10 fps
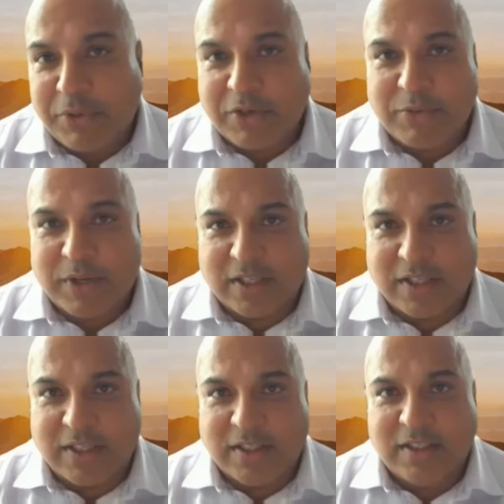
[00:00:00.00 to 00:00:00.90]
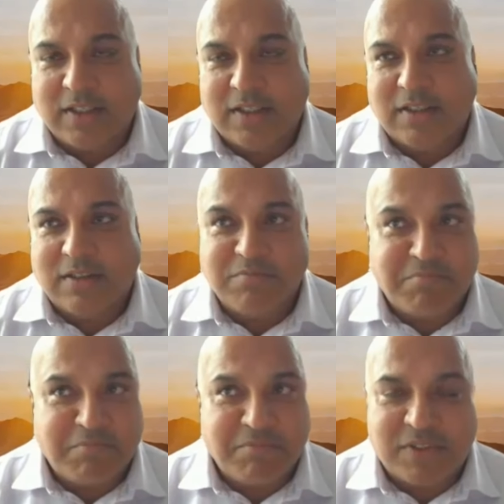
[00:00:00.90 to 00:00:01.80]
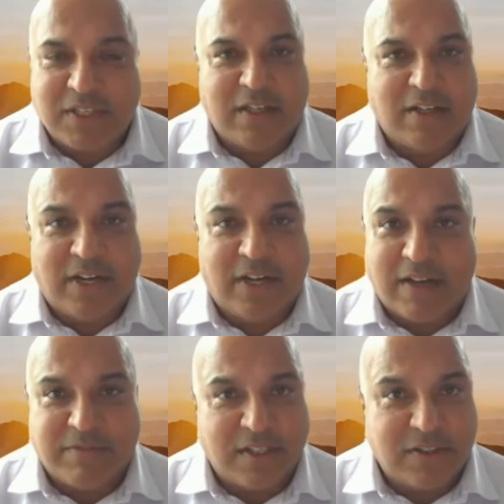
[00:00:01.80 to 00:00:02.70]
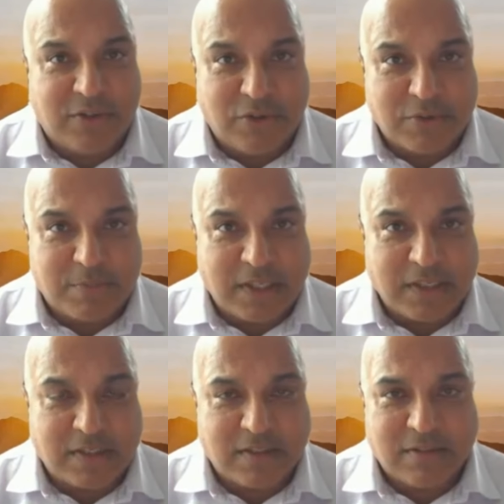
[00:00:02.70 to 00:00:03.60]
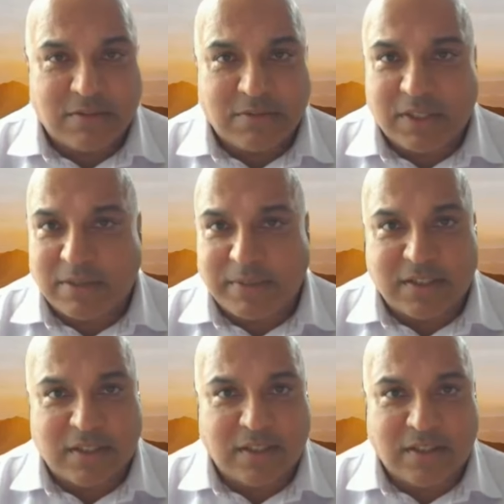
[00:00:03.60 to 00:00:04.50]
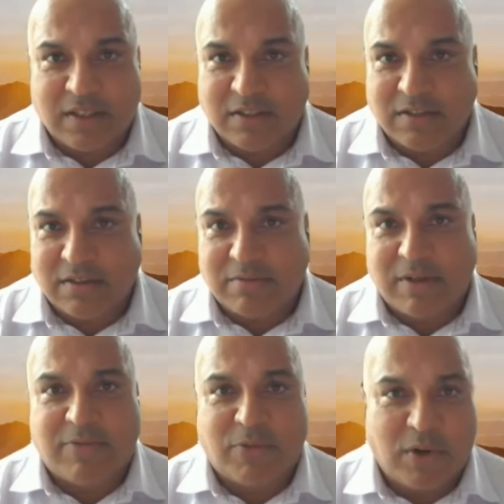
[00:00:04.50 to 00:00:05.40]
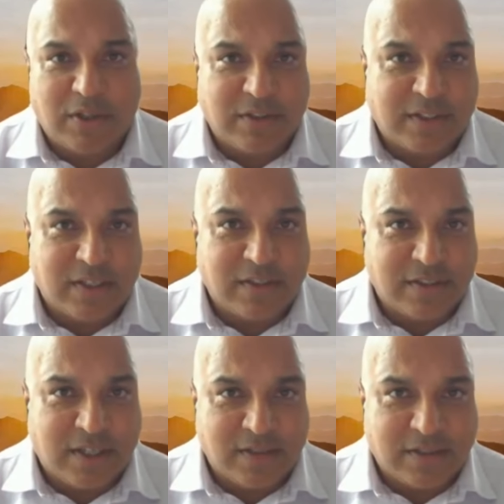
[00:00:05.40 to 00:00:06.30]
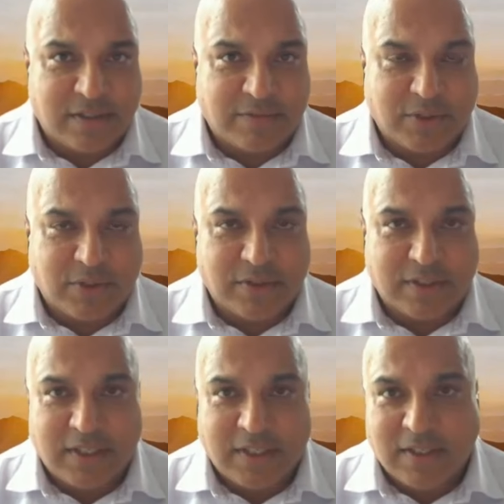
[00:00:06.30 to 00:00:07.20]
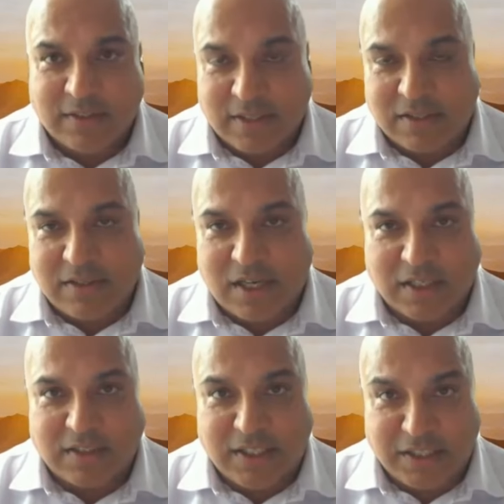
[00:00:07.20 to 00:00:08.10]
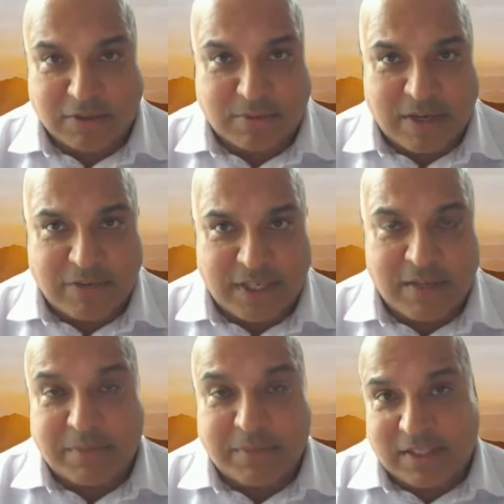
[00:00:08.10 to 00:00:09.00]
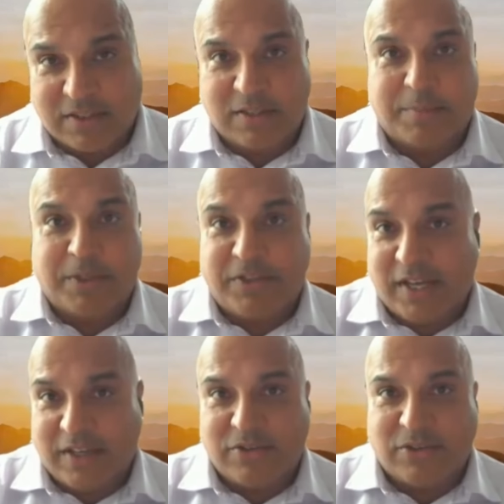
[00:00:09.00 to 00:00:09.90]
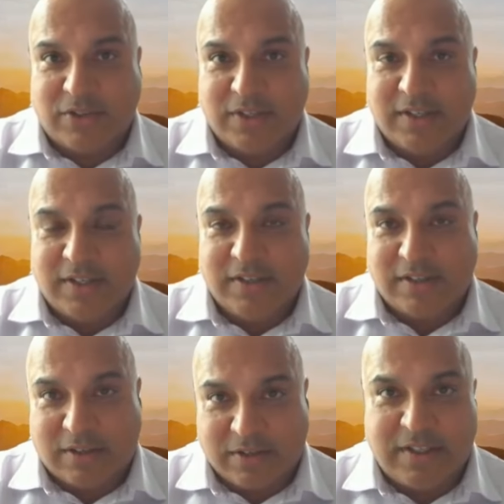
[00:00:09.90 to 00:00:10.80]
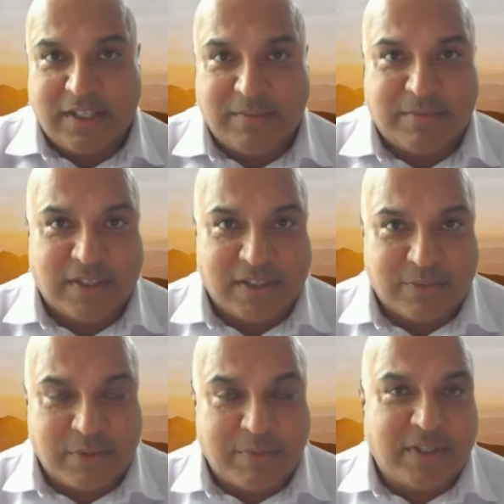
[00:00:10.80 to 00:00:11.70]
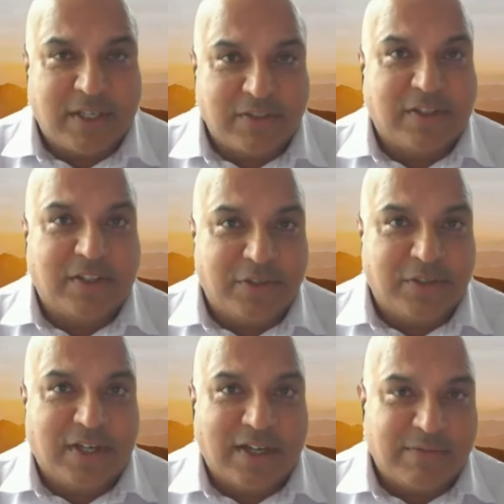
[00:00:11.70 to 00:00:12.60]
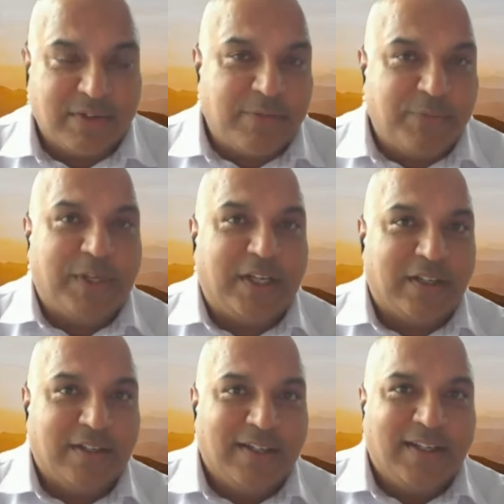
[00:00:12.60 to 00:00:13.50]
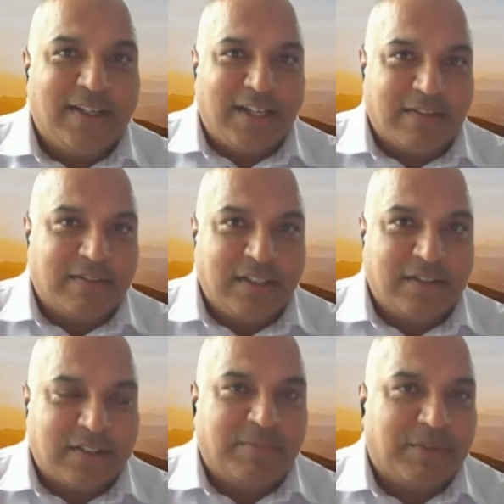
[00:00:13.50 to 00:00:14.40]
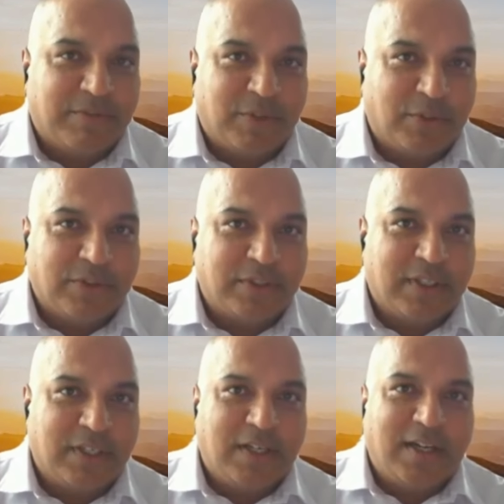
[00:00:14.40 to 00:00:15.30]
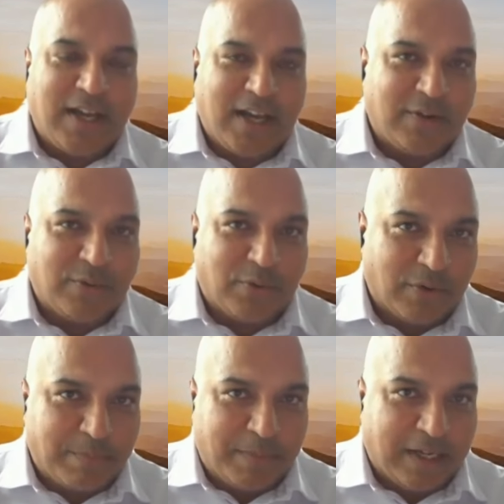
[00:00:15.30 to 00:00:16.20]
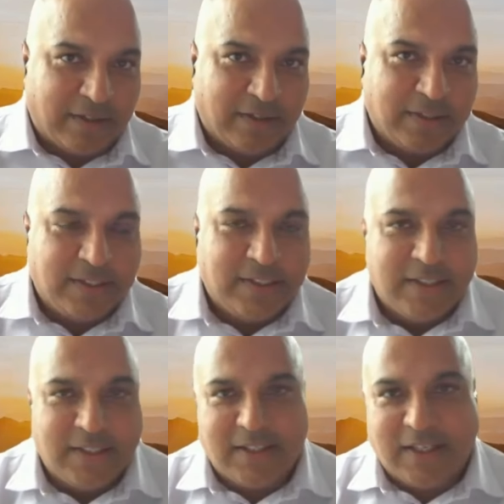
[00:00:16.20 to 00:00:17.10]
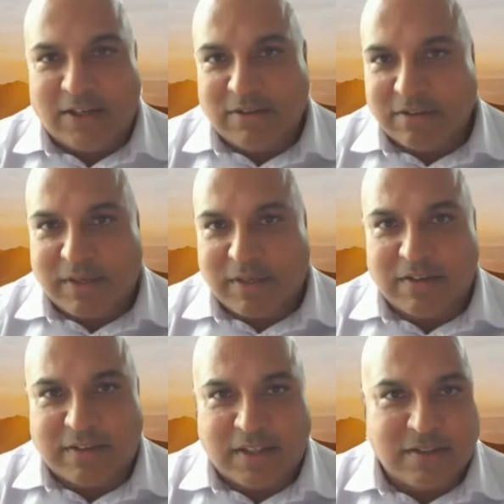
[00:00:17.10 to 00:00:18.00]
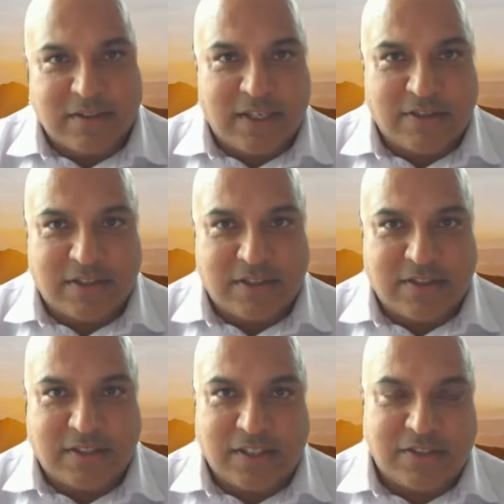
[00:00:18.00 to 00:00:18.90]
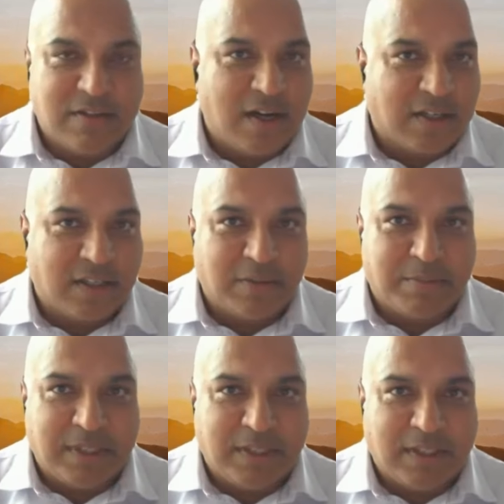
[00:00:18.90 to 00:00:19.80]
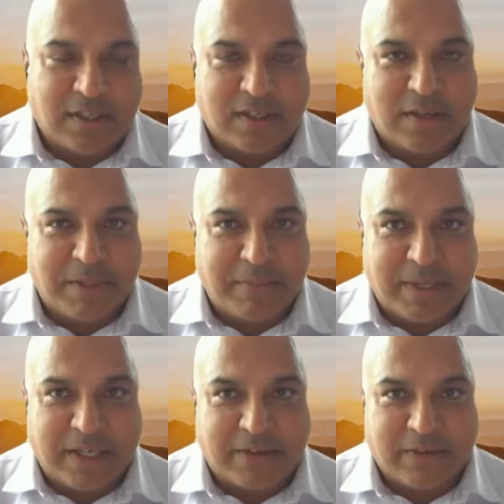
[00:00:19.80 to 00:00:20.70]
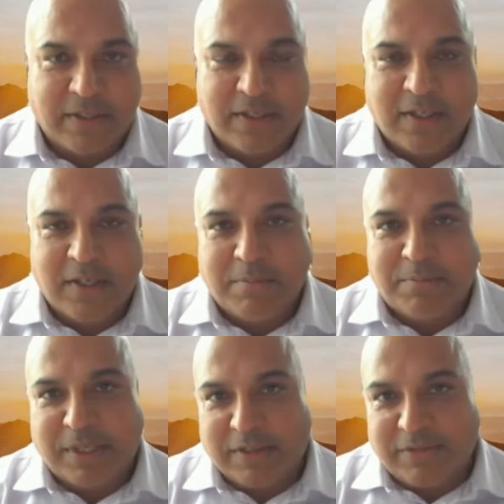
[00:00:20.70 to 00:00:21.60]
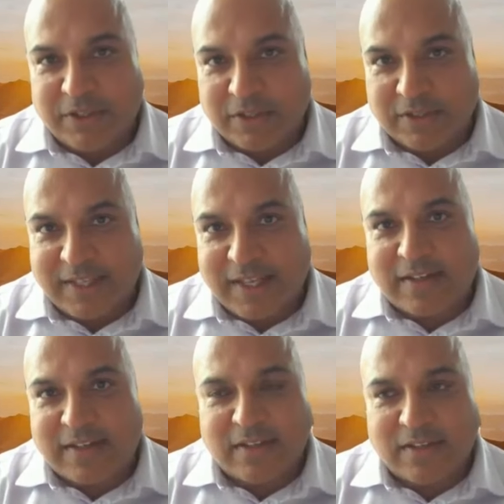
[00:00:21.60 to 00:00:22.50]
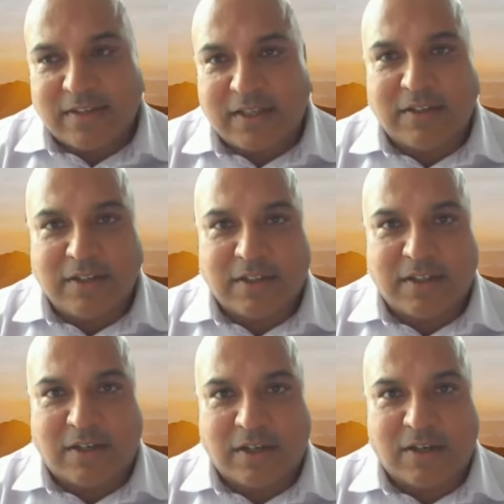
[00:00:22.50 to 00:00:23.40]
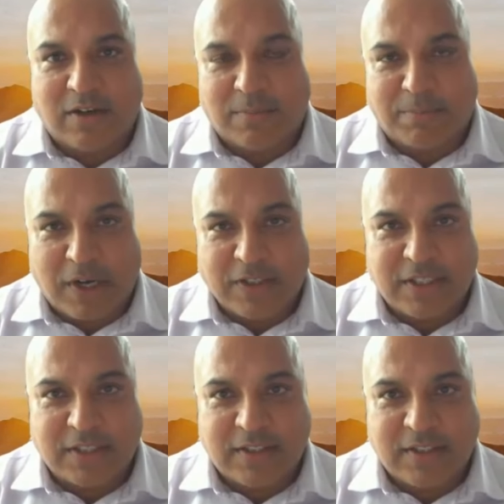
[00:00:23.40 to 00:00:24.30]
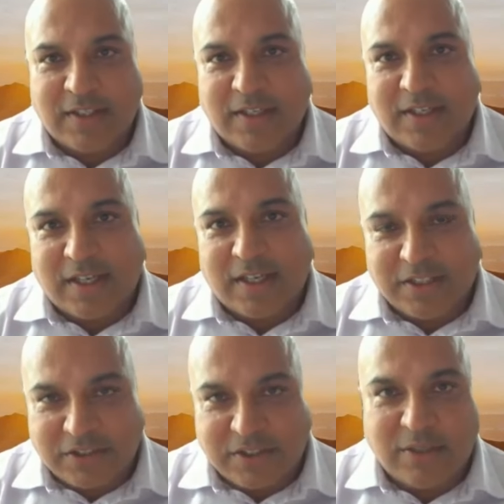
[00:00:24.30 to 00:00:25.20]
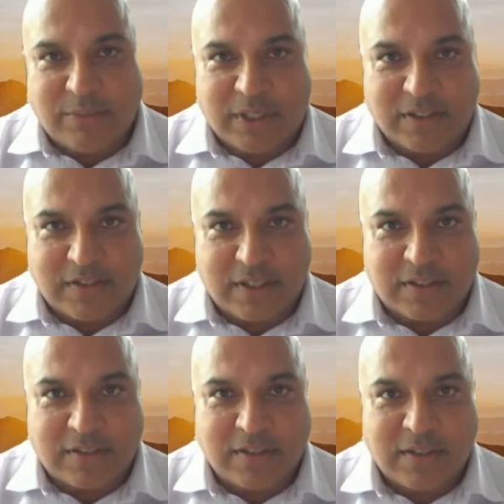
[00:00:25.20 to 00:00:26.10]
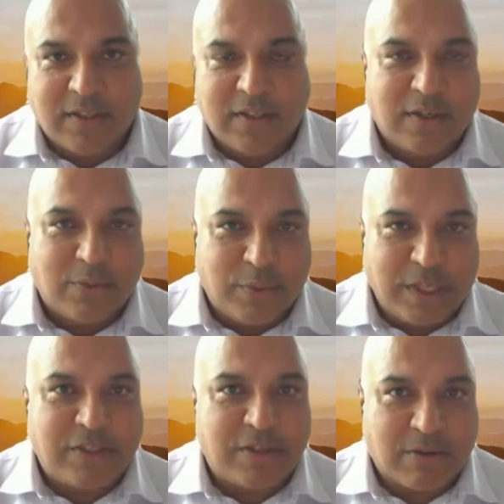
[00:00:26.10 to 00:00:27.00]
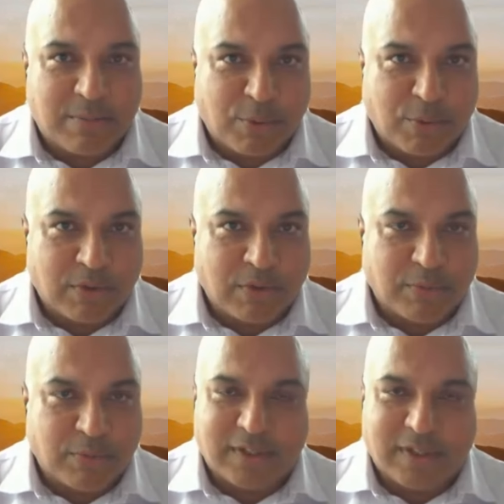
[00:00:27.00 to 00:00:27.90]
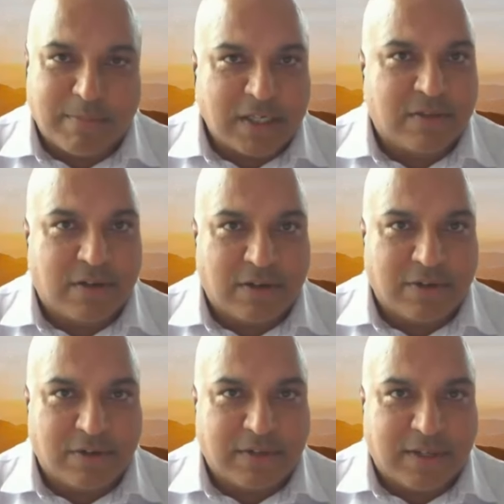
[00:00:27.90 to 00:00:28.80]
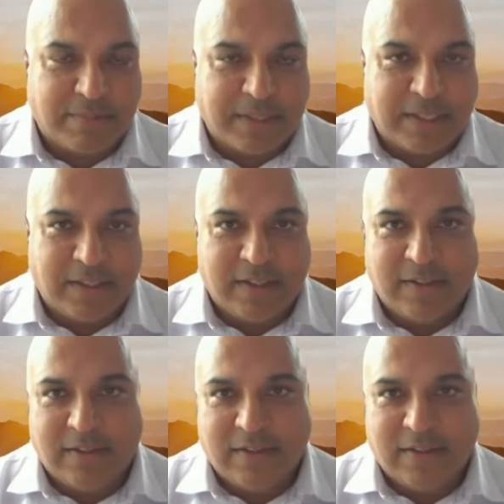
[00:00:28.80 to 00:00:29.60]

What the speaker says: pretty quickly, say another half dozen holes plus, we could be sitting on 300,000 to 400,000 ounces of gold. That's not in the ground yet, but that's the potential that our team thinks that we potentially could have if we could hit these types of holes and or better. Now, 300,000 ounces is not going to be a company maker, but if you take a look at our project, and you see where it sits, we share a border with a much larger company